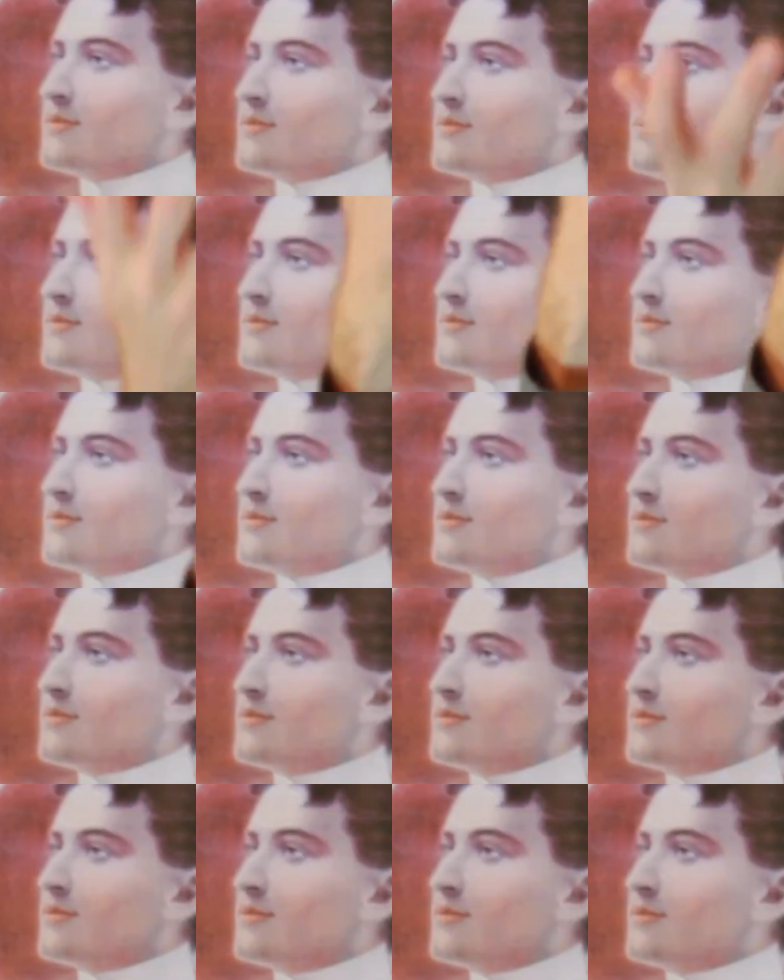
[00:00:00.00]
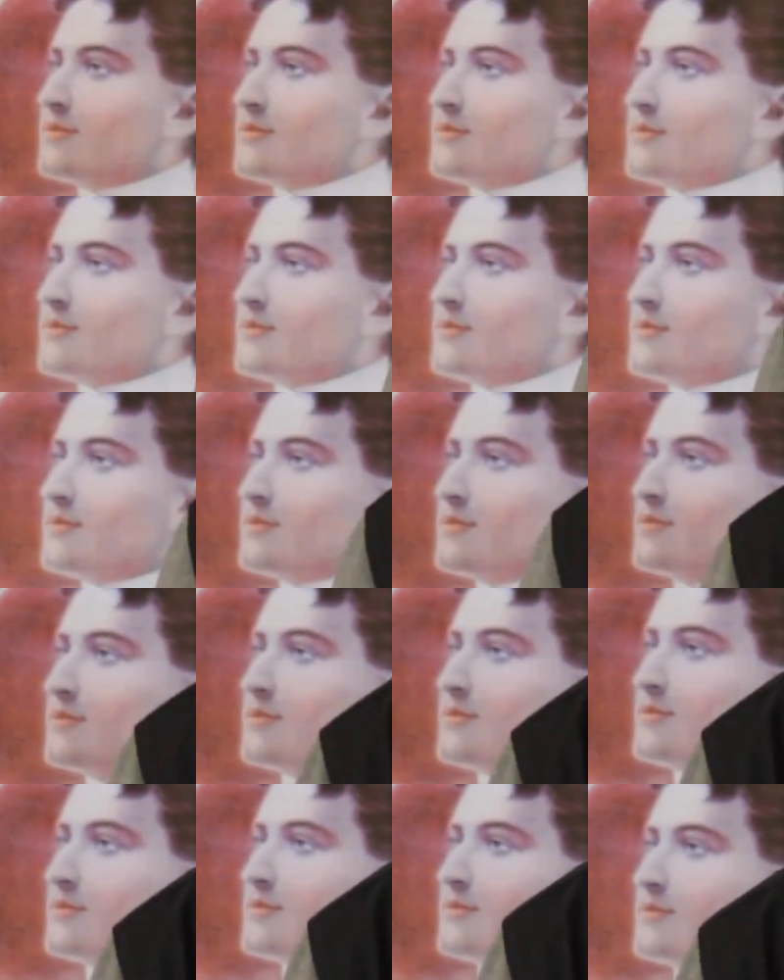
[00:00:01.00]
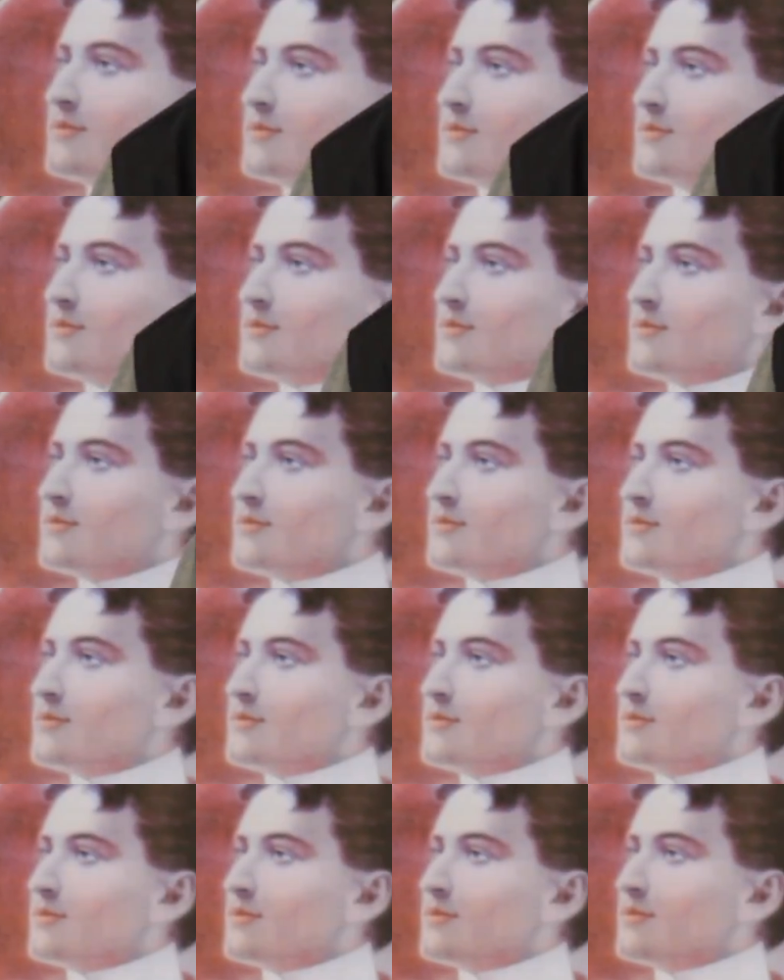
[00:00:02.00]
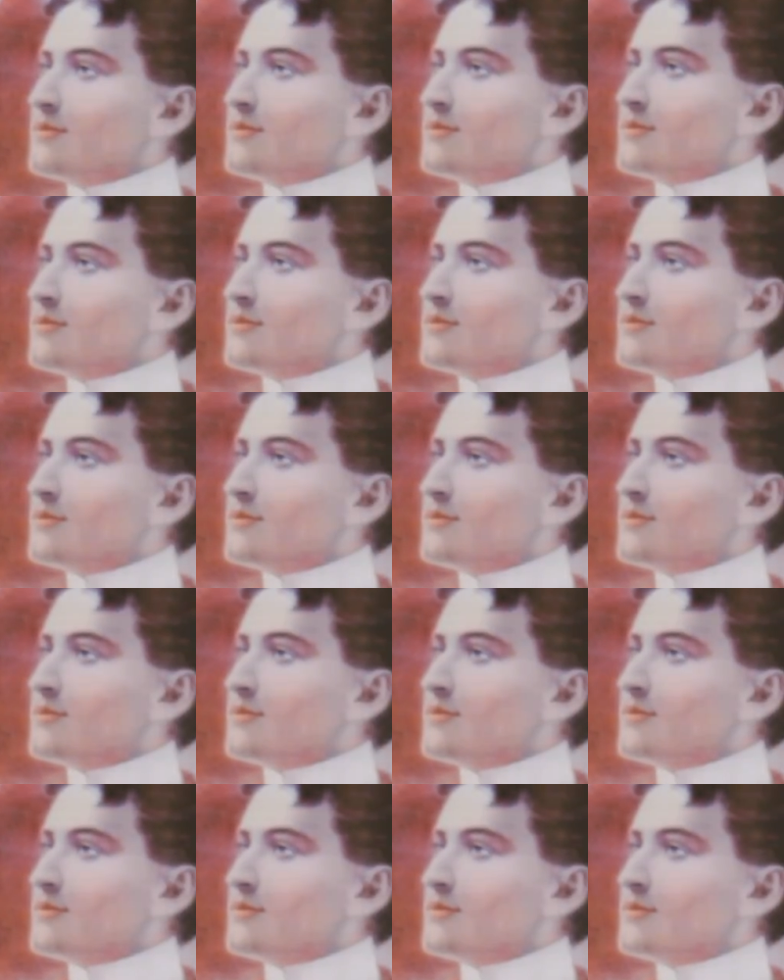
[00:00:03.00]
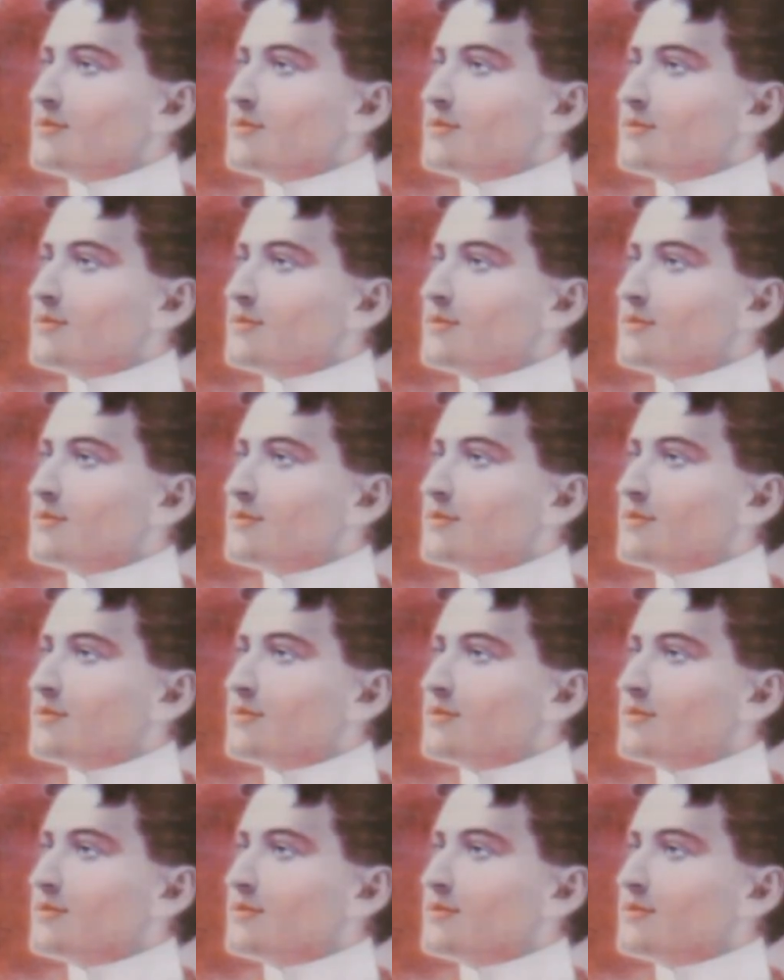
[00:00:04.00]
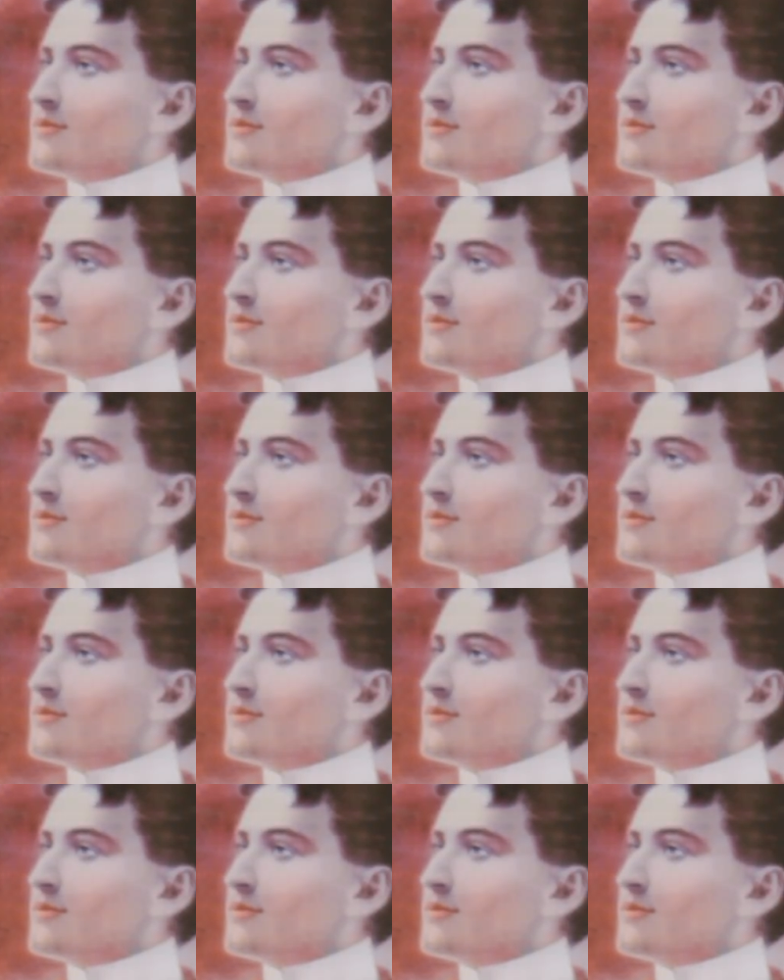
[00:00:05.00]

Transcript: No words are spoken by the person on screen.